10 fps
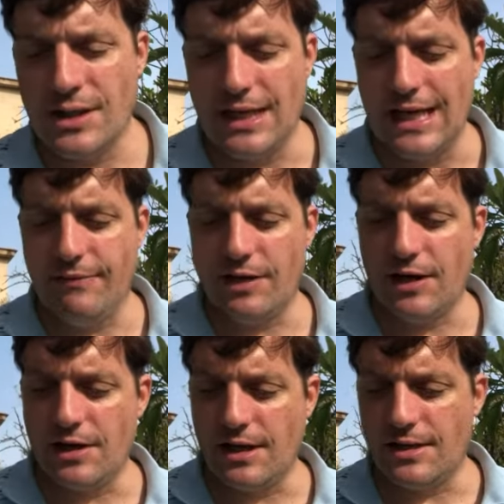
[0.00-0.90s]
Even
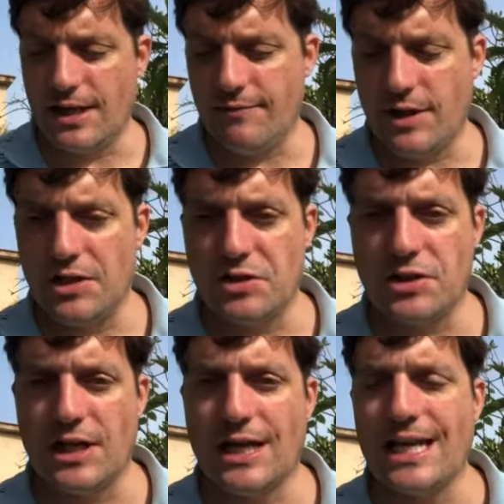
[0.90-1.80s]
those who
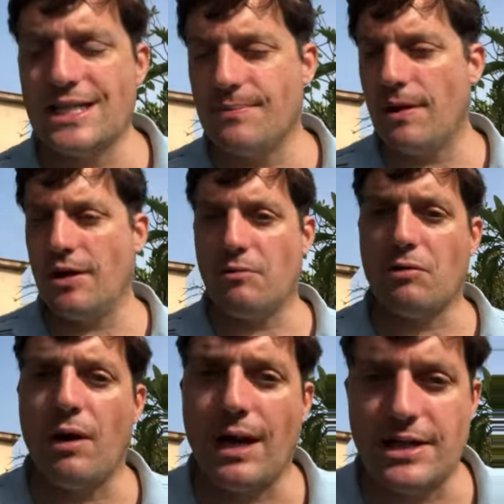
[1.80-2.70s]
turned against Napoleon would
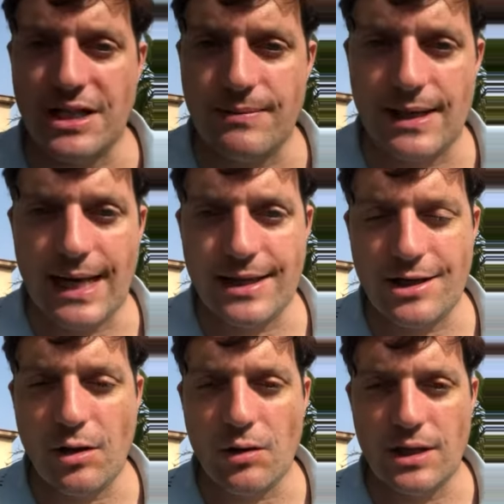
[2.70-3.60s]
quite like to keep the land they'd
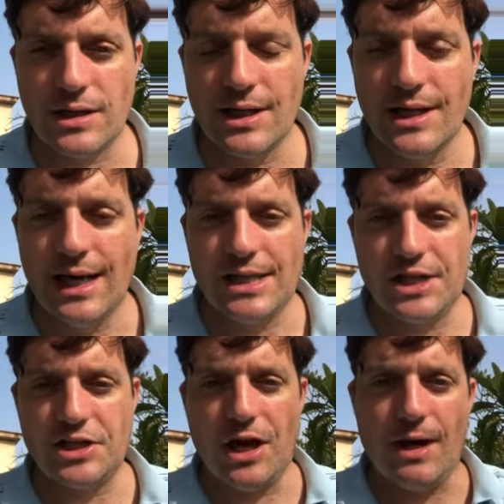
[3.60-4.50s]
conquered at
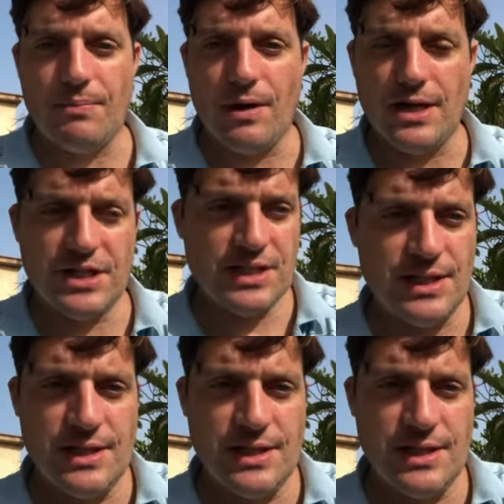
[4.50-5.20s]
such a high price.